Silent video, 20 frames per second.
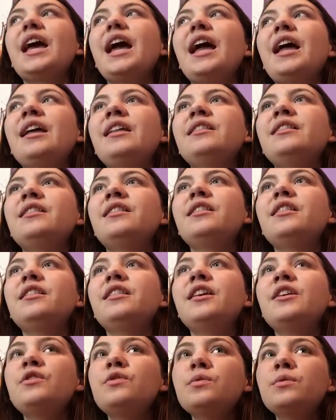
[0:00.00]
and
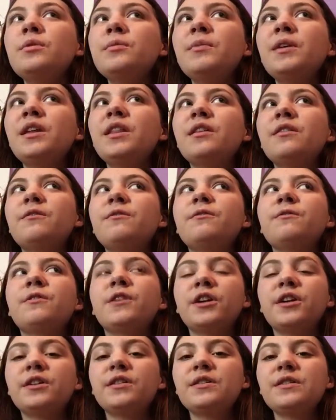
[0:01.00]
this will be the
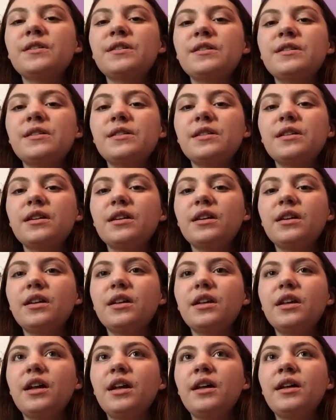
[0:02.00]
first
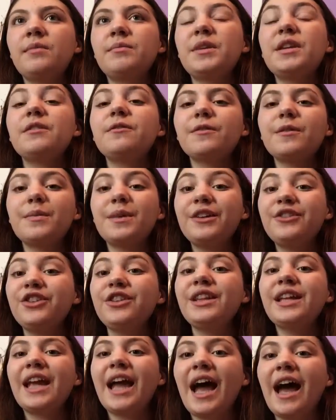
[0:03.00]

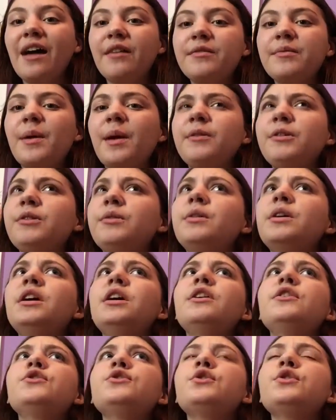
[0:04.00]
information they have about you.
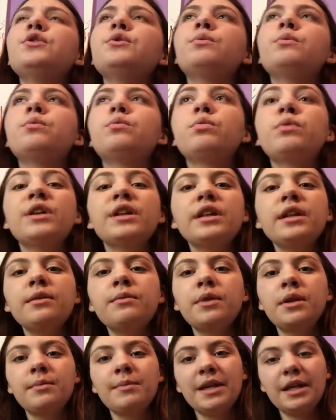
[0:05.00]
So you really
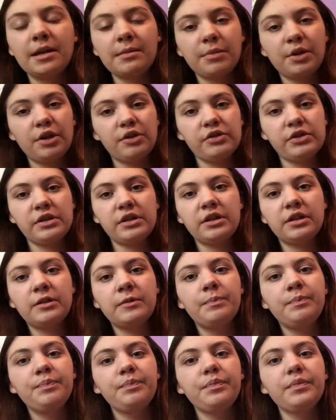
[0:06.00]
want to make it
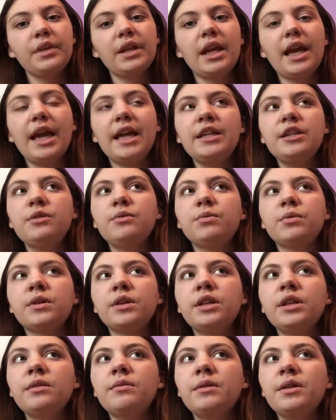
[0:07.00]
personal, and you
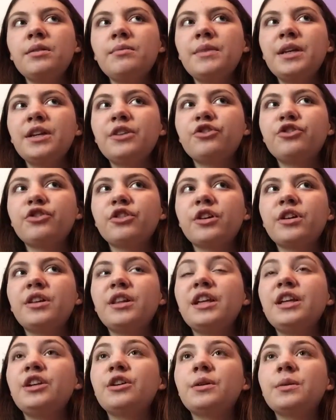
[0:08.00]
really want to make sure
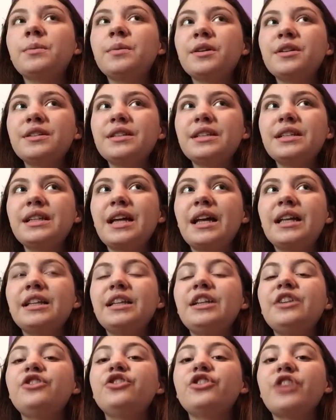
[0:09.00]
that your
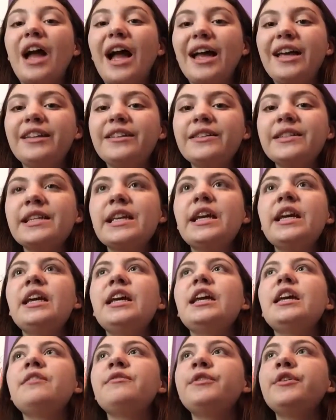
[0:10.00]
personality shines.
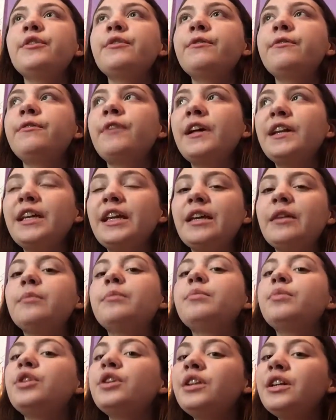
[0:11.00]
If you're funny,
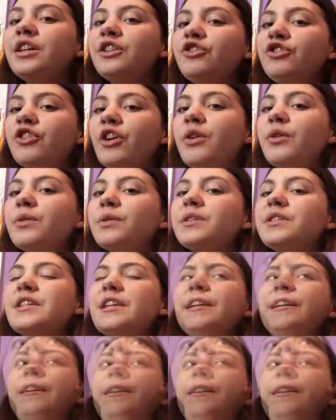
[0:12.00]
put in jokes,